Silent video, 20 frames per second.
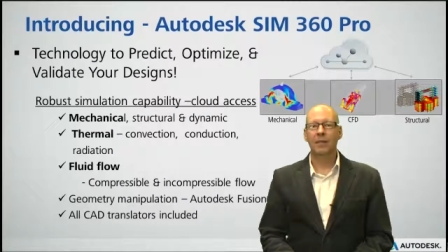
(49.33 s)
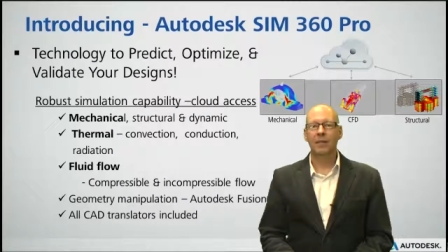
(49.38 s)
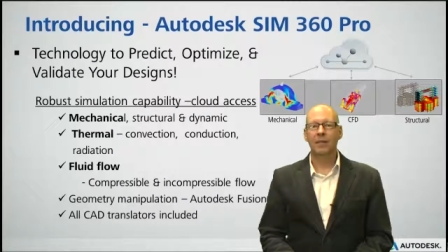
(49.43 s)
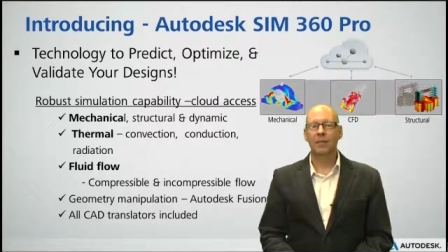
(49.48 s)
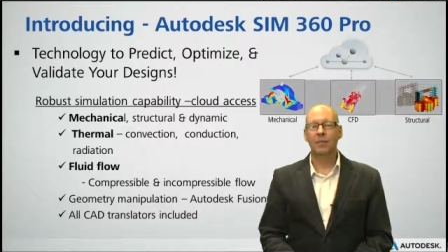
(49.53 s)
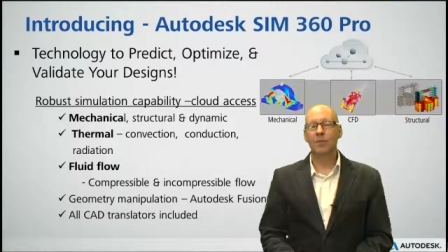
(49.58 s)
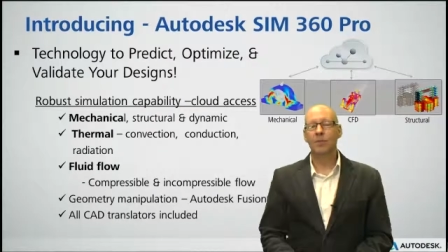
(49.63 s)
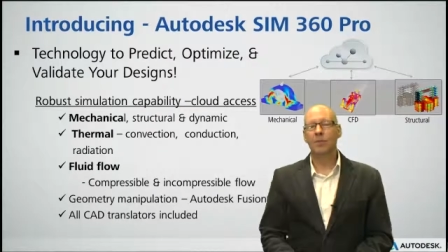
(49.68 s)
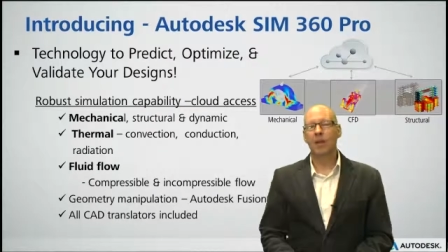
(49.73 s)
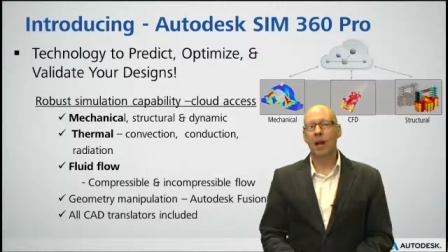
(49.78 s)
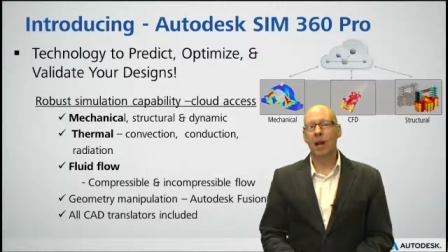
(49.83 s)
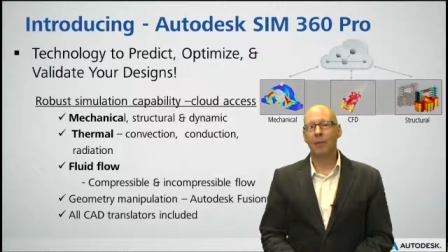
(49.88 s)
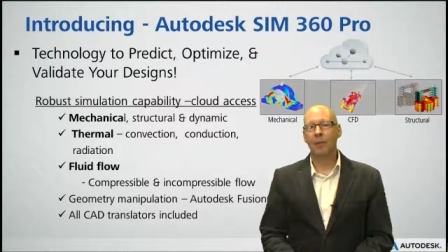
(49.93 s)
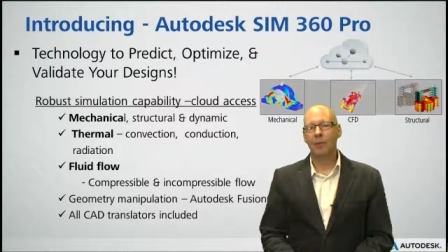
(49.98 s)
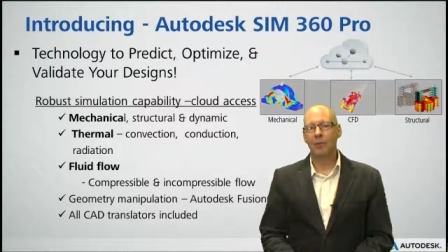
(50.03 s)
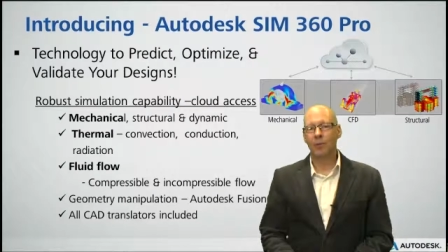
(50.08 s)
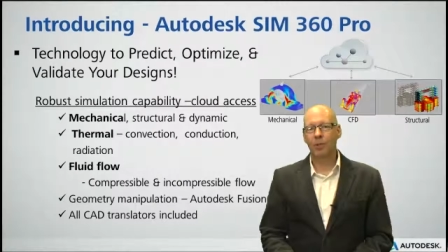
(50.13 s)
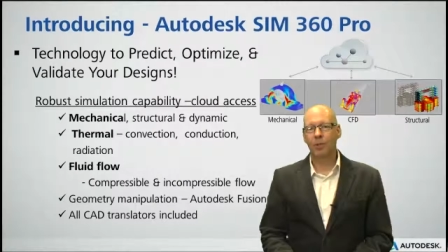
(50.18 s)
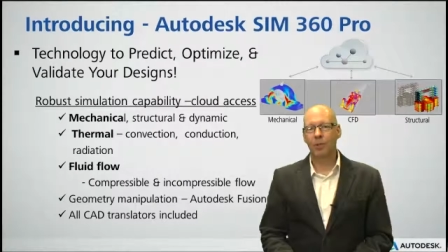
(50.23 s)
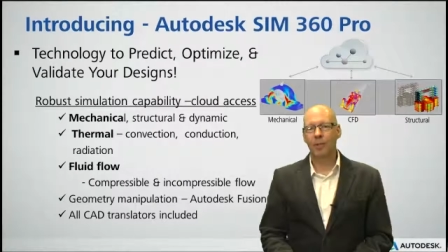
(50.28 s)
some
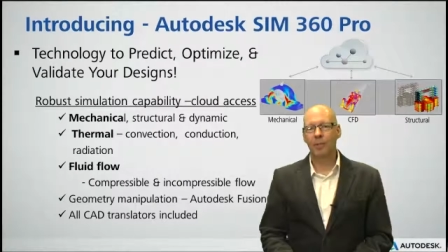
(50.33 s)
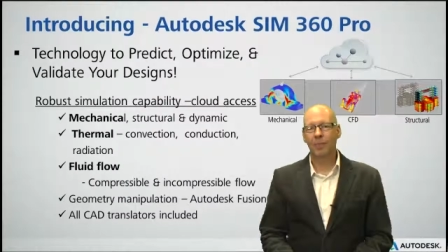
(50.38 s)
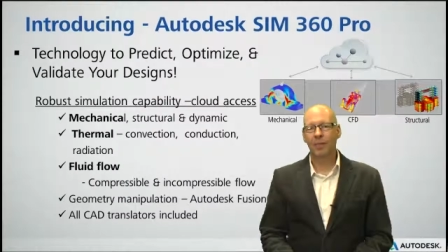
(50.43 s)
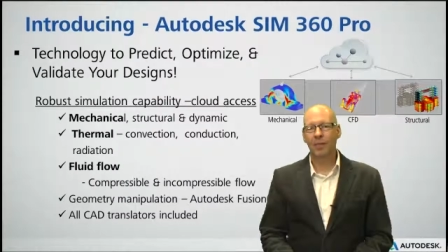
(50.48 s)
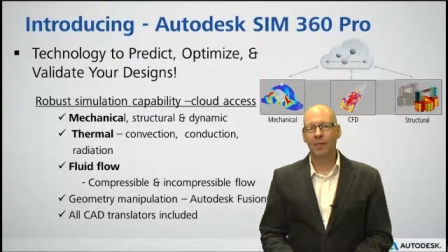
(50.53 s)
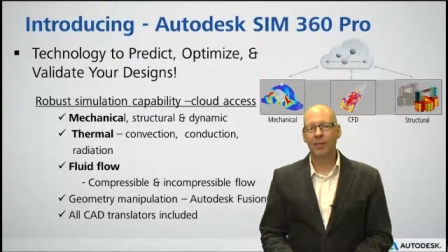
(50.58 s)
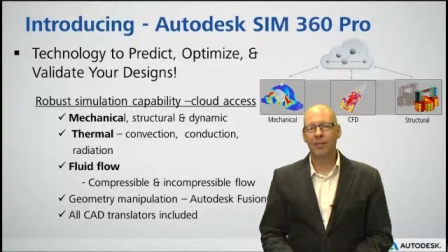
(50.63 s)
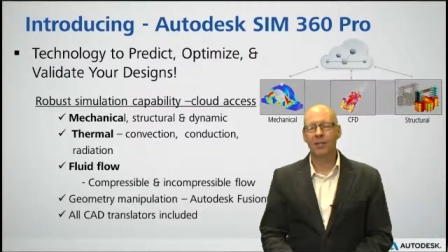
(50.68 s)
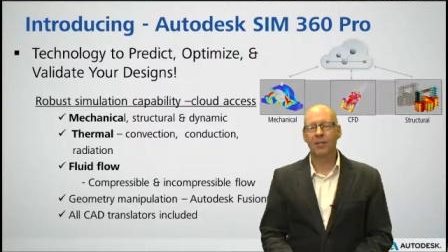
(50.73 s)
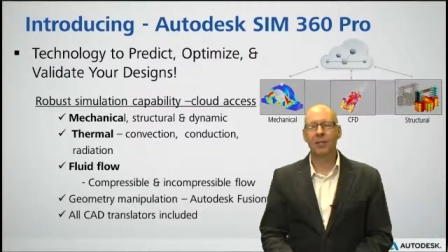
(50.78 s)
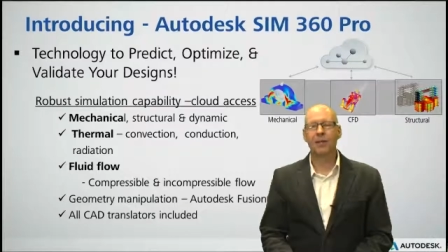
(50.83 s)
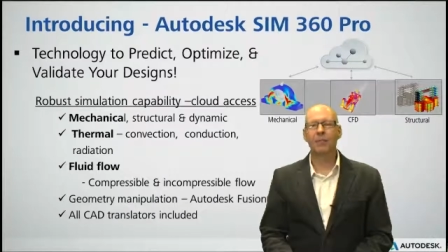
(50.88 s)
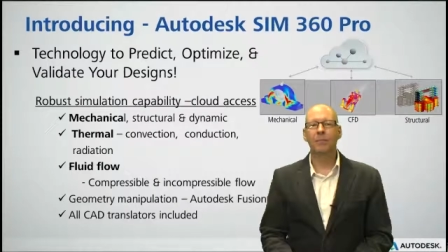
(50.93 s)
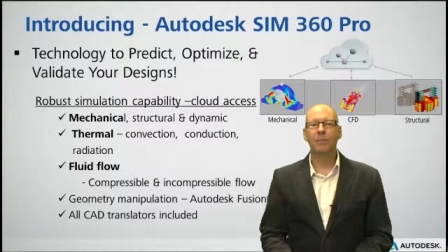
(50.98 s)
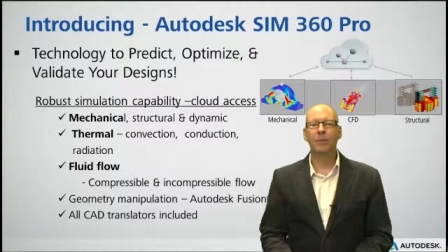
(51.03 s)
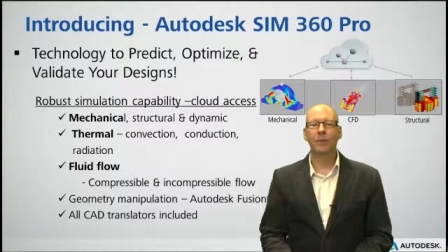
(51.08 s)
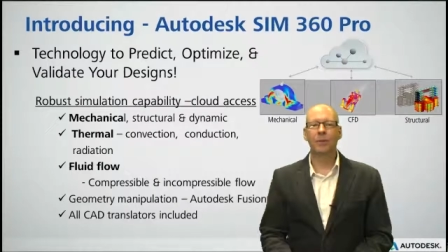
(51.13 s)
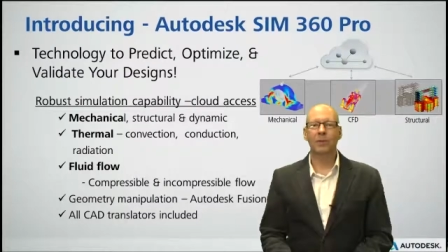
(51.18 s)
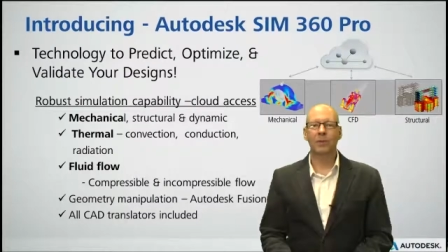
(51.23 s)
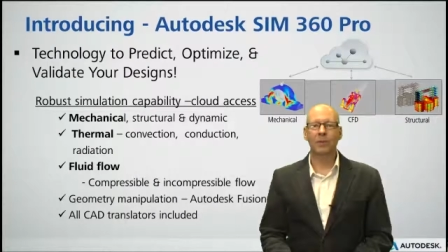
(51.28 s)
geometry manipulation and
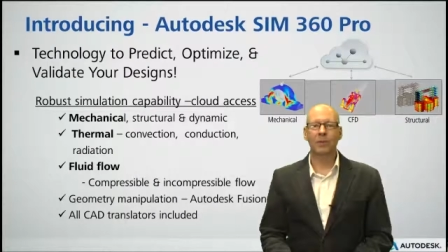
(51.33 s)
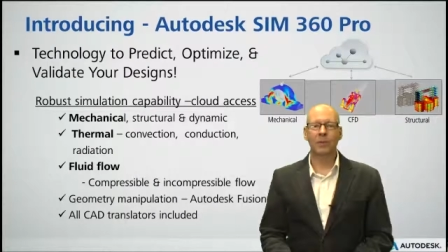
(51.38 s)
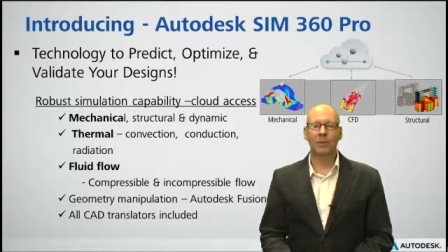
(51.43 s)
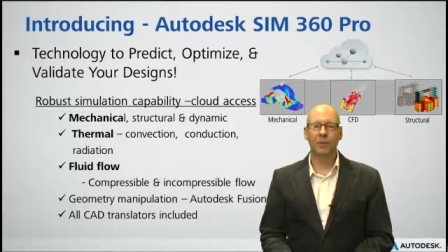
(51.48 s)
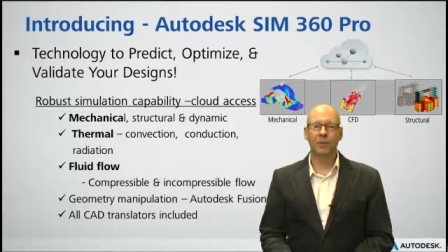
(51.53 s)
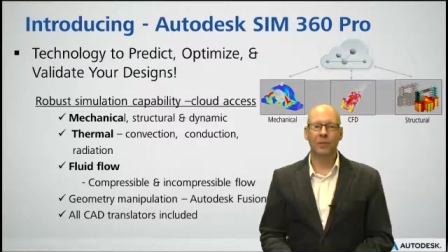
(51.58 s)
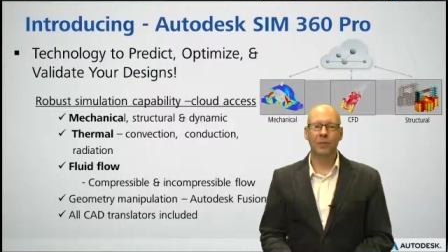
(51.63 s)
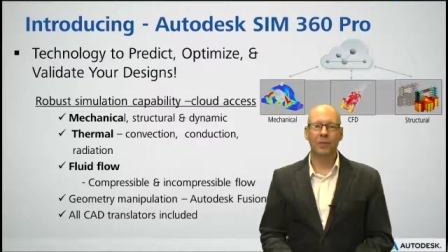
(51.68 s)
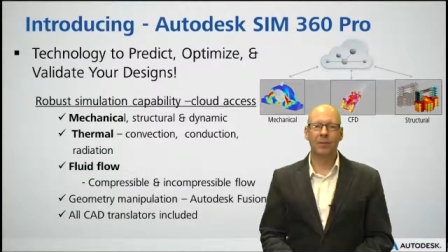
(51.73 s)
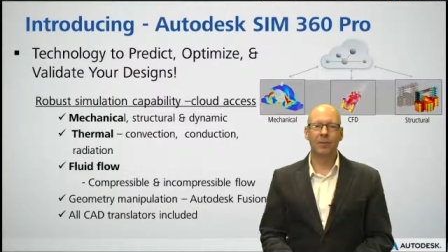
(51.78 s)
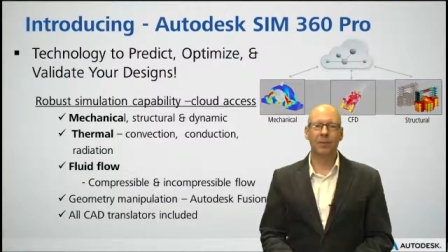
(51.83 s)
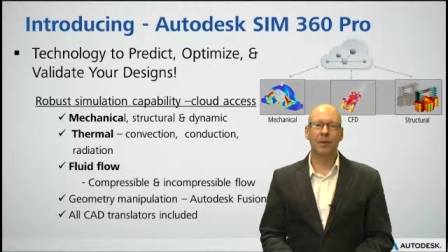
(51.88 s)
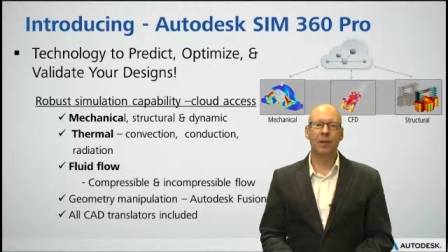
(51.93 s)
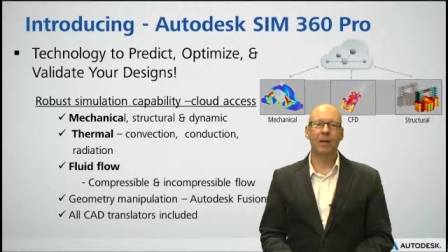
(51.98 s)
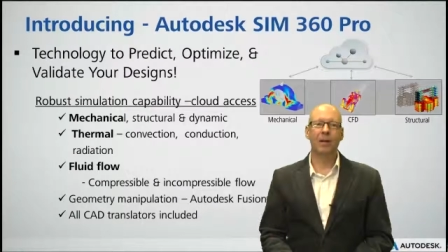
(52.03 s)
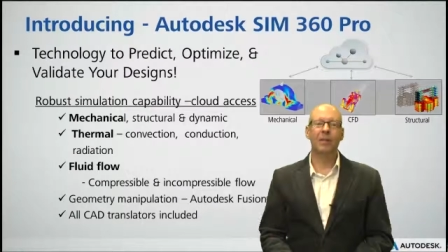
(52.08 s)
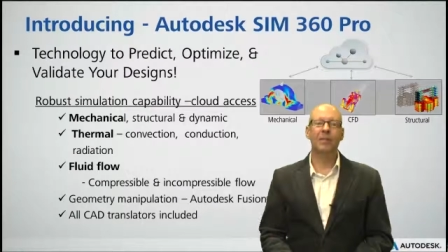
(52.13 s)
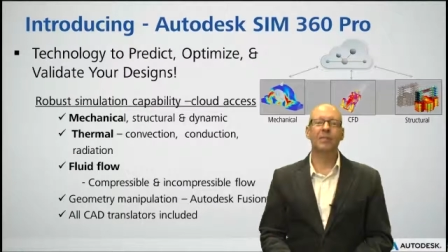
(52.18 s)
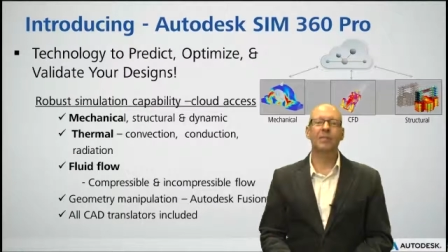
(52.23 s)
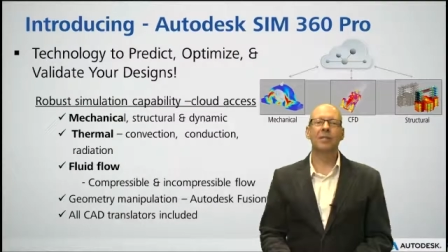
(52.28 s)
import tools for you to
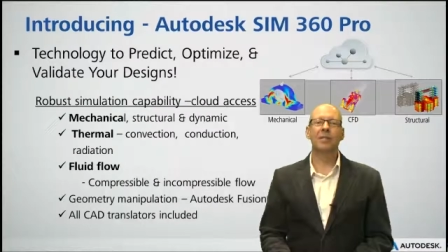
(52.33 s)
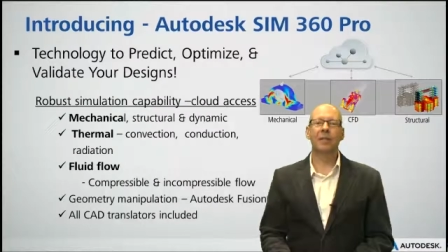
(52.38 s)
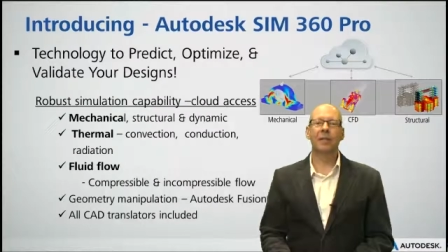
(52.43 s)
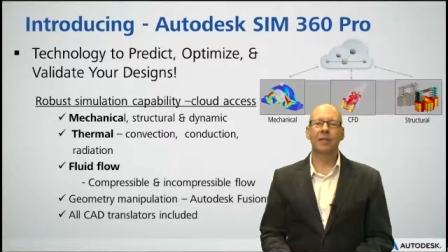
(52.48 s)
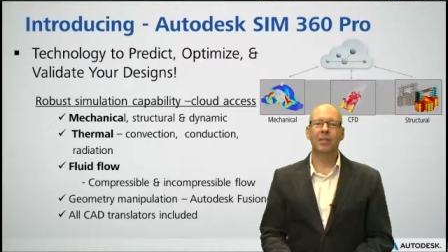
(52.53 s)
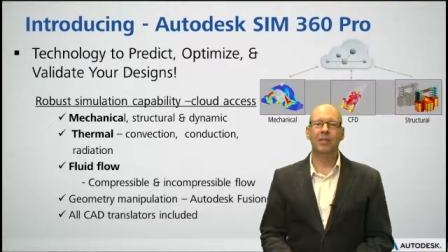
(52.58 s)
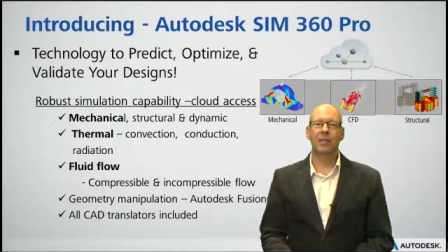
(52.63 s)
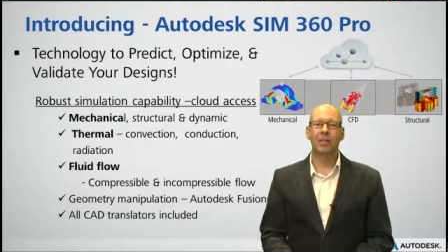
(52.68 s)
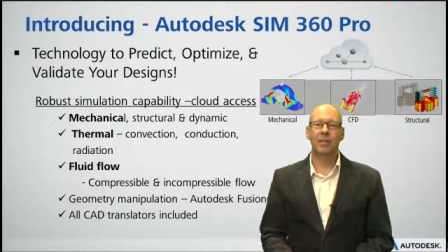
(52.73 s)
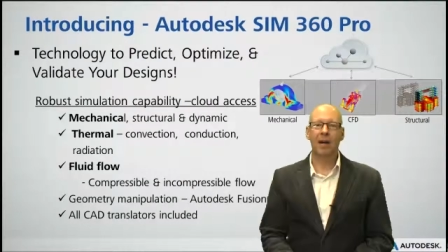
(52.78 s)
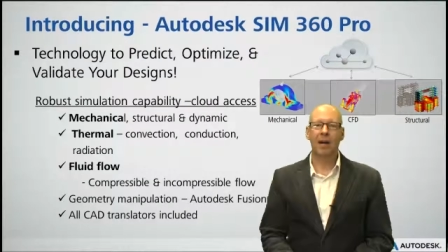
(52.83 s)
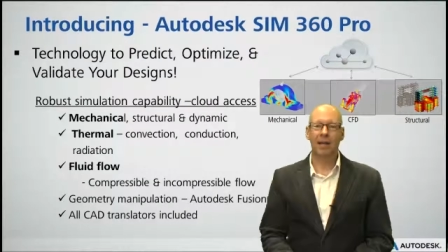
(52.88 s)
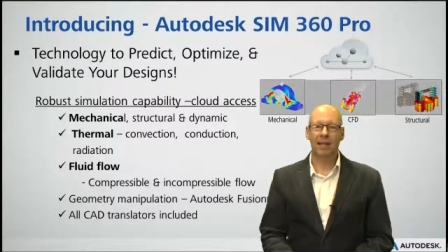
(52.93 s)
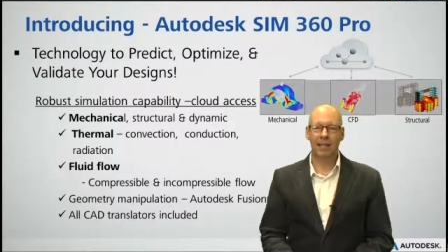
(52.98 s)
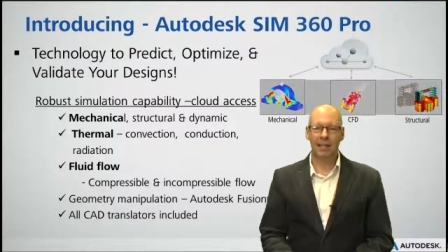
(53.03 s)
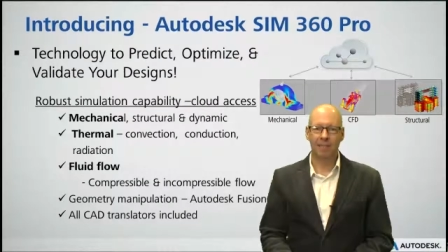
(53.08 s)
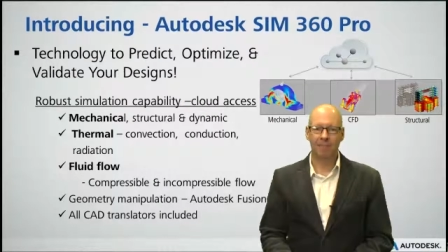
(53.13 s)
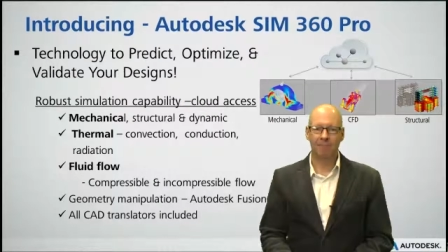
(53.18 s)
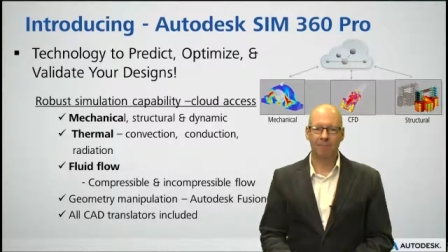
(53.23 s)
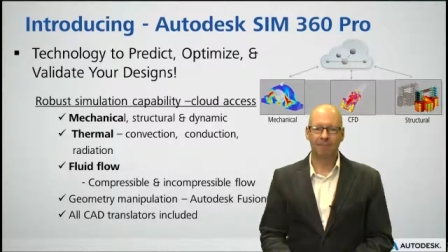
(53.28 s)
work on simulation modeling.